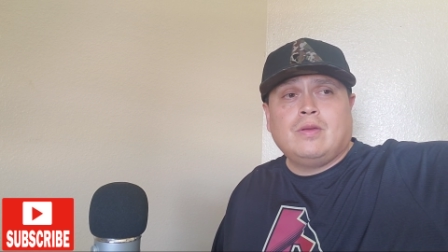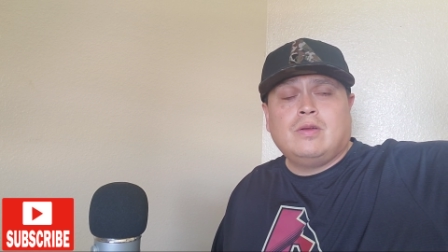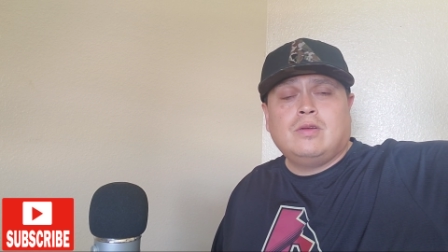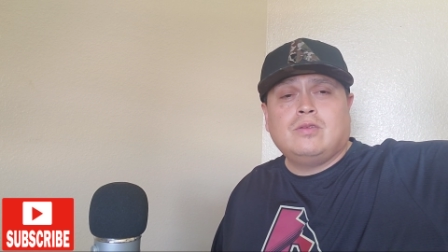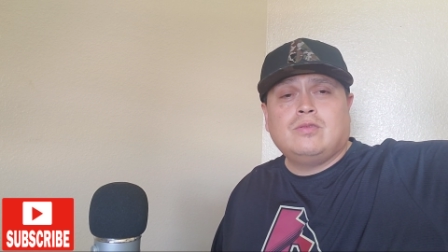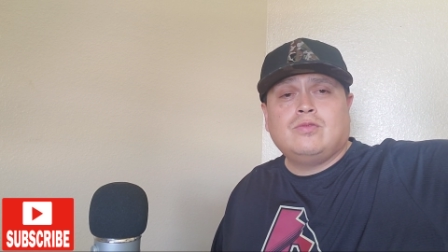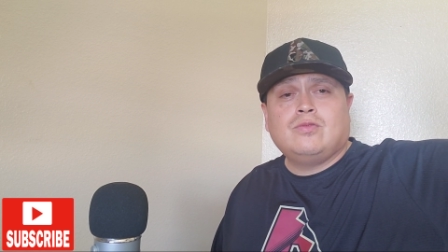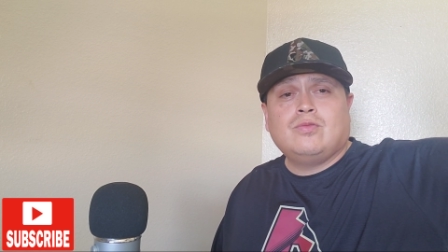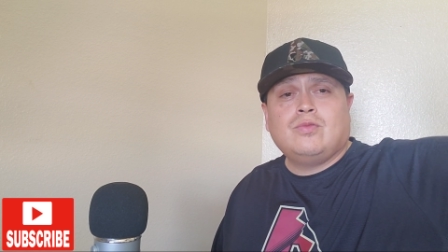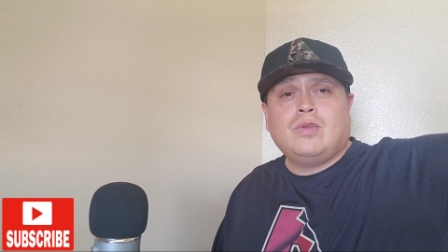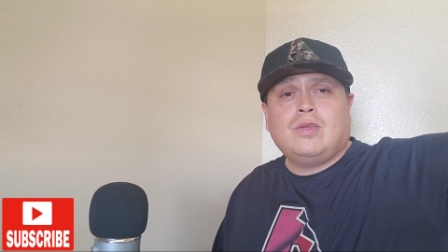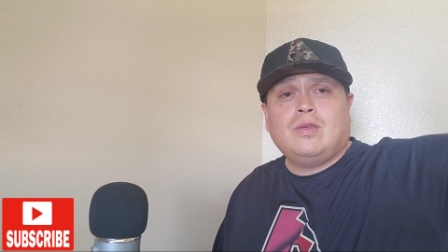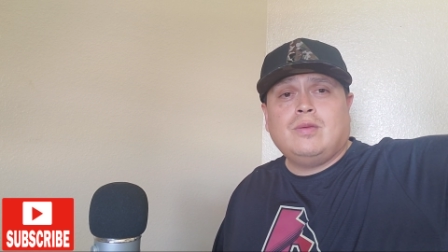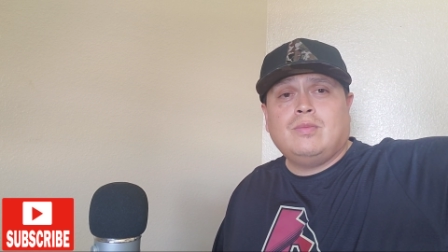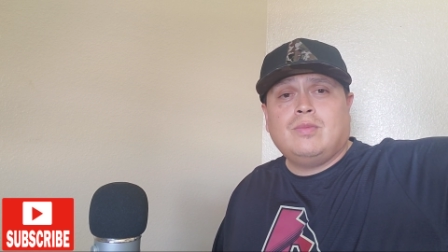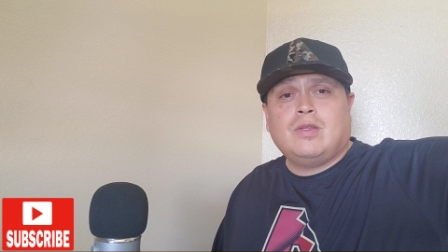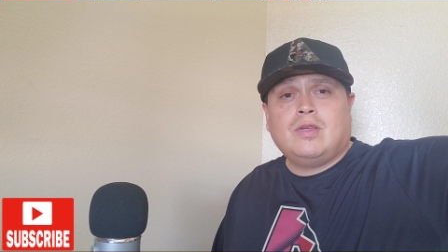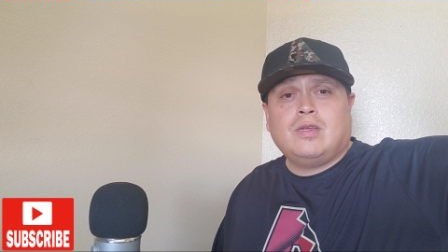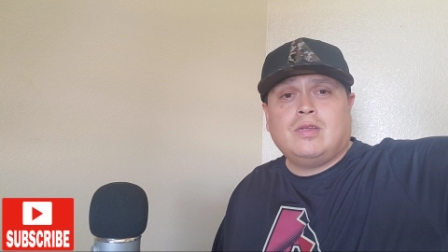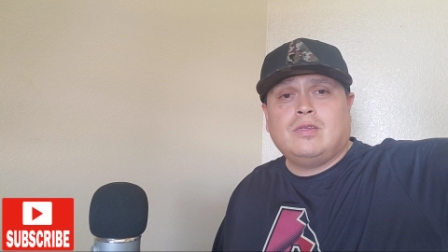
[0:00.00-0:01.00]
a suite
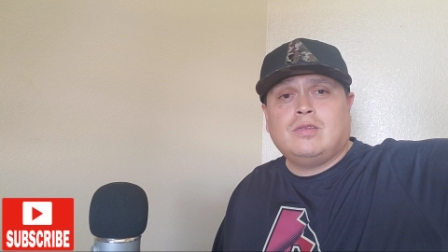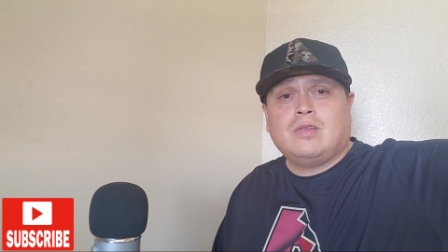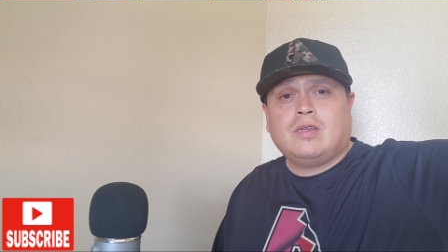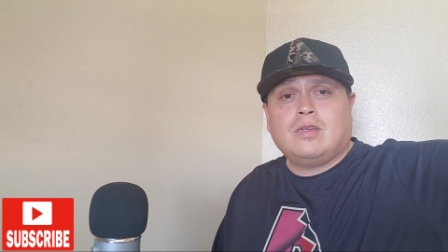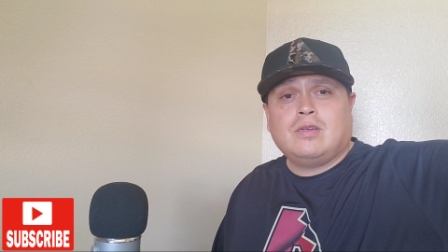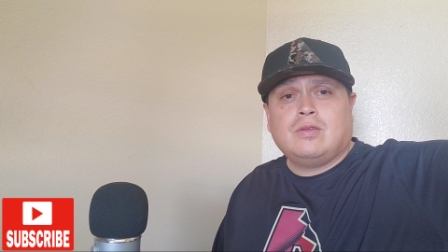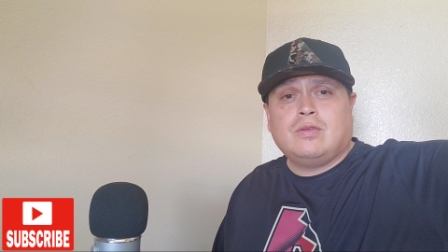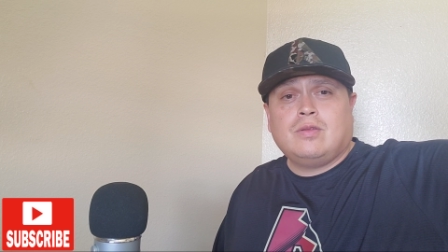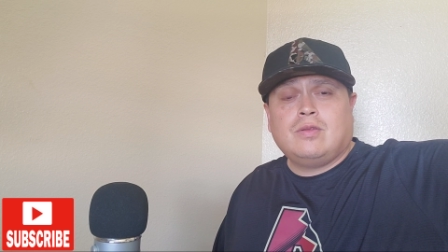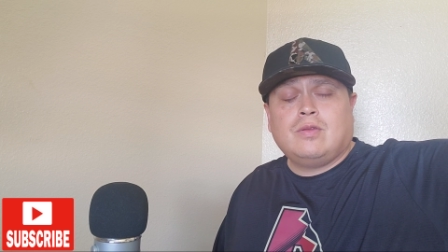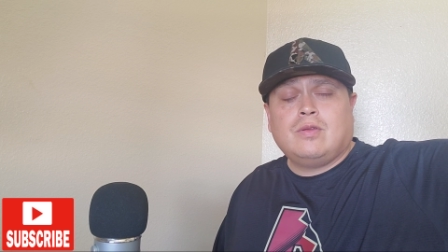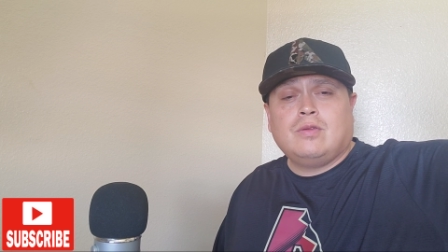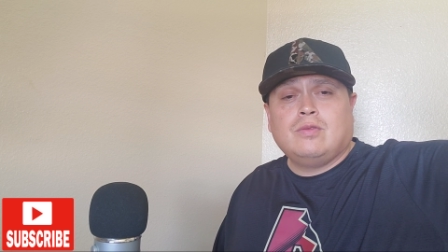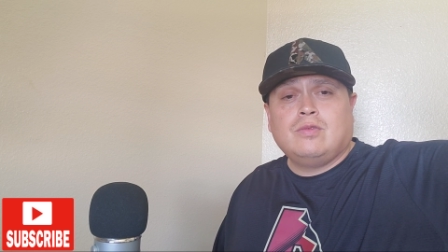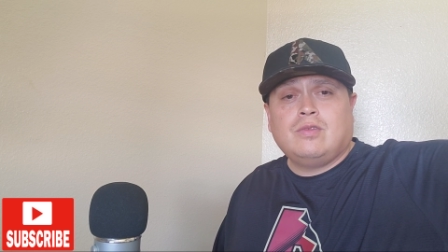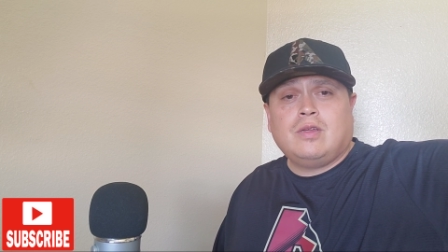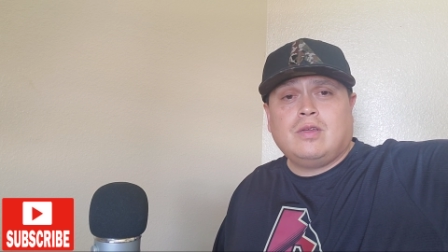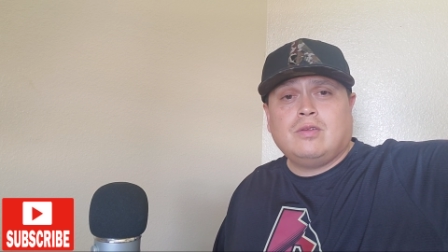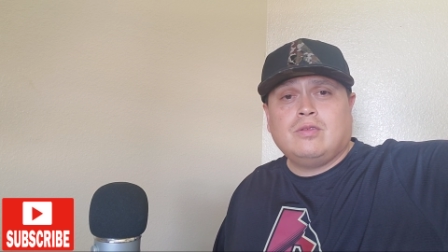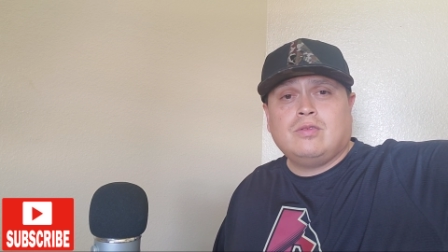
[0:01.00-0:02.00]
place, like a
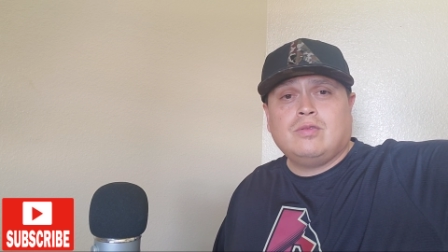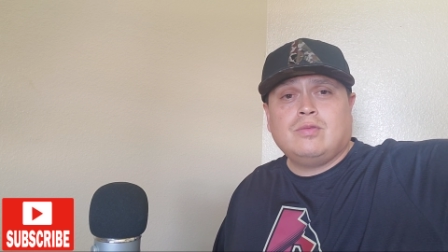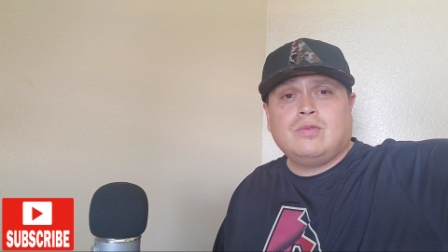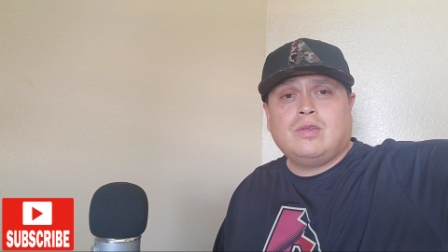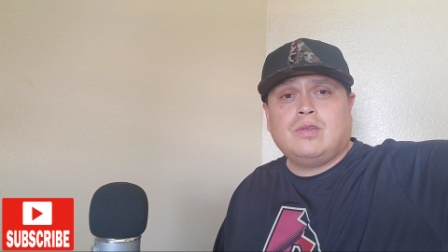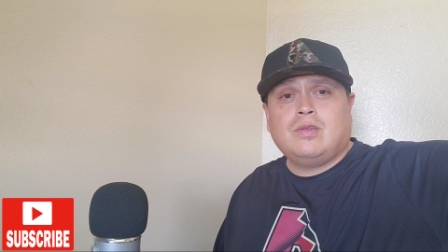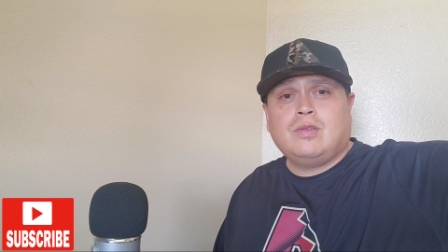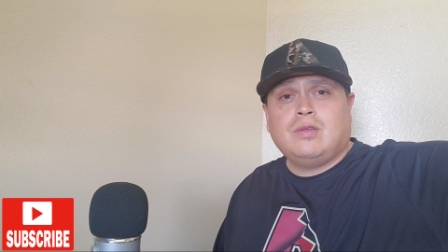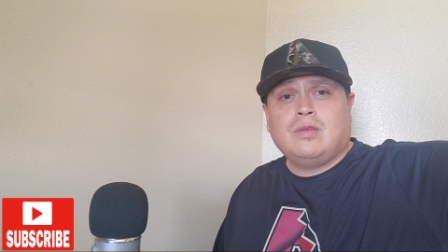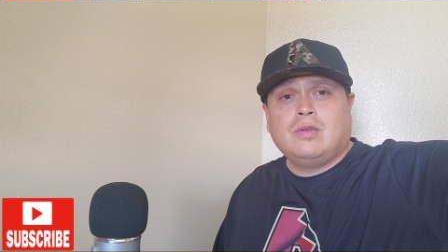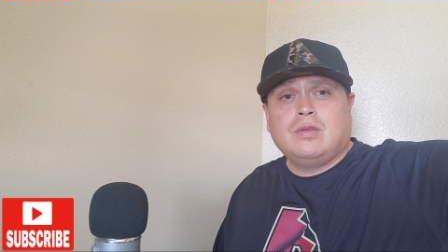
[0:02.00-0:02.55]
hotel suite